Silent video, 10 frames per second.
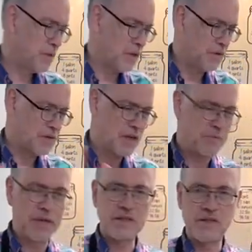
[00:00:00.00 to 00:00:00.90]
it was a little
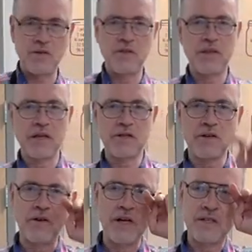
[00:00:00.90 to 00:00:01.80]
bit too thick, the
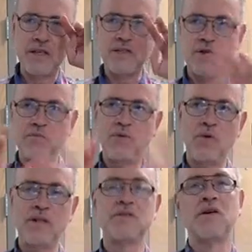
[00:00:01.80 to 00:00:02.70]
crust at certain
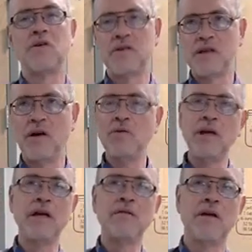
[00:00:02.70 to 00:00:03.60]
points. So I was like,
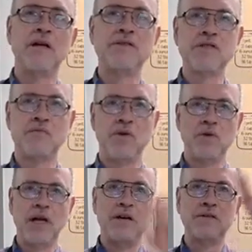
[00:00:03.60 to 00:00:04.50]
okay, I'll just
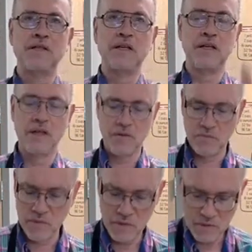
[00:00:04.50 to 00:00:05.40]
roll out
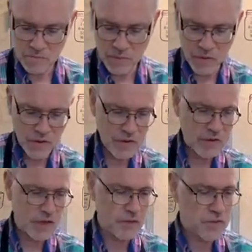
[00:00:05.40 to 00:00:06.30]
both of
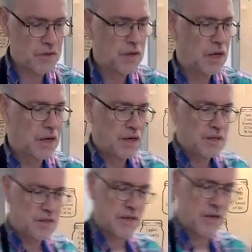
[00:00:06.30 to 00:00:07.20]
the doughs.
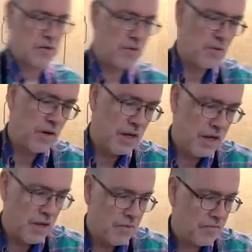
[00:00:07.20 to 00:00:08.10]

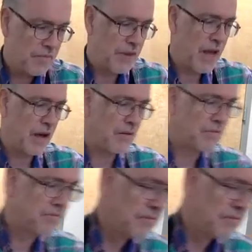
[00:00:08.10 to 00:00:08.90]
So now.